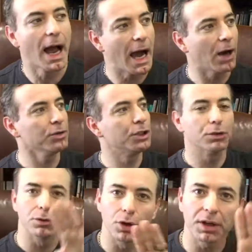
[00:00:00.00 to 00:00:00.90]
How do
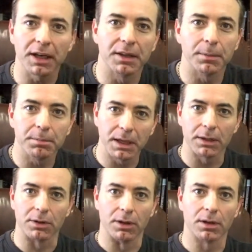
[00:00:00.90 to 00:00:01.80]
you look in the
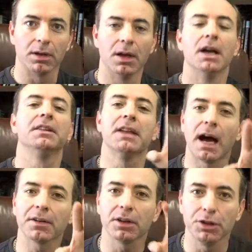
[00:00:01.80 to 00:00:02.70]
mirror
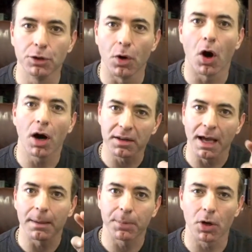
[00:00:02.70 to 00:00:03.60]
now that you are
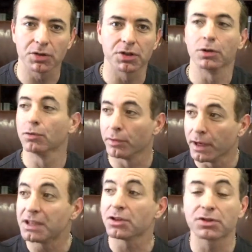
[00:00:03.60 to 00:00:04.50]
that person who
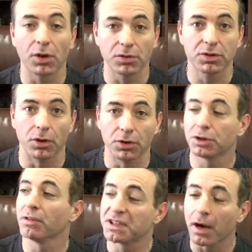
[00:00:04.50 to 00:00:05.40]
reaches those goals?
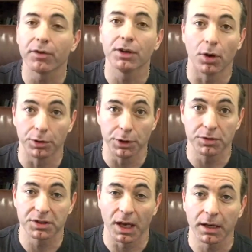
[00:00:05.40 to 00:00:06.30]
You reach every goal you
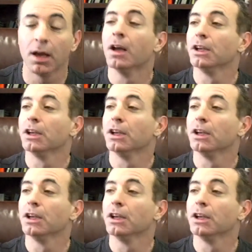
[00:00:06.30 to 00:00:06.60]
set.